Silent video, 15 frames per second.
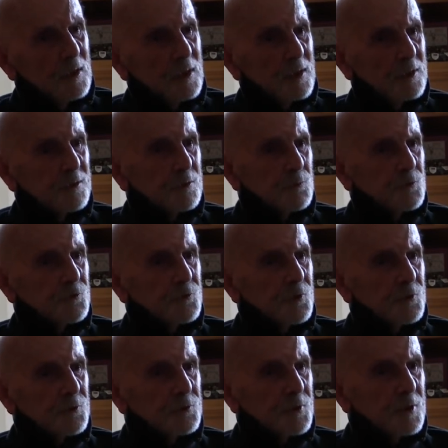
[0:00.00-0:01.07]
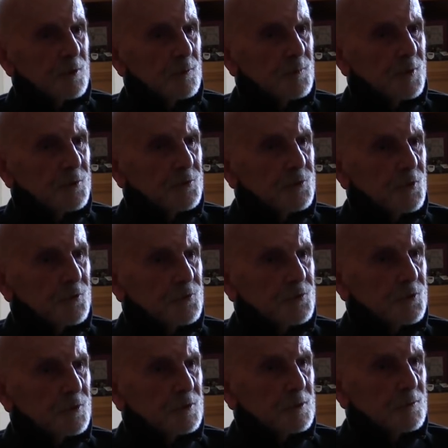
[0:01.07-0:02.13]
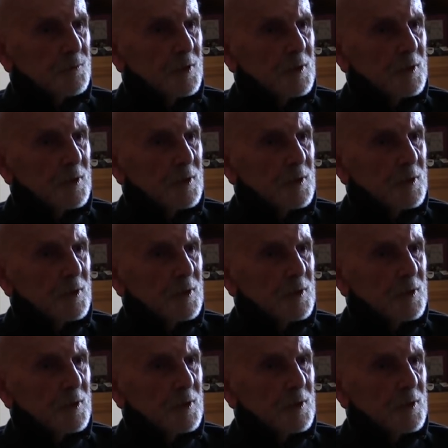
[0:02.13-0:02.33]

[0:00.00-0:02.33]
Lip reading: And it was turned down by Churchill